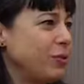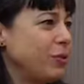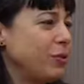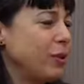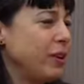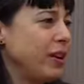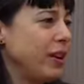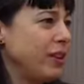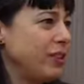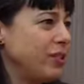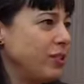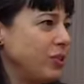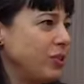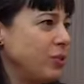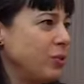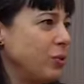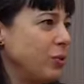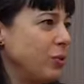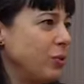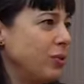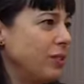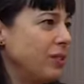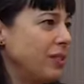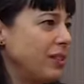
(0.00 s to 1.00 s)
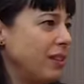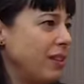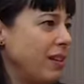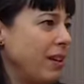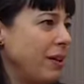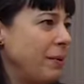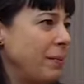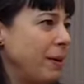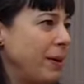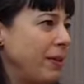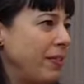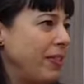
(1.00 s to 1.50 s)
story I just told is a
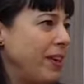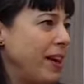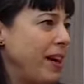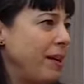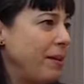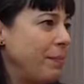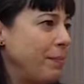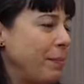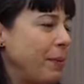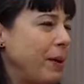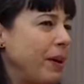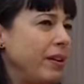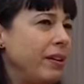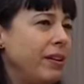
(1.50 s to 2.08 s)
lot about that. But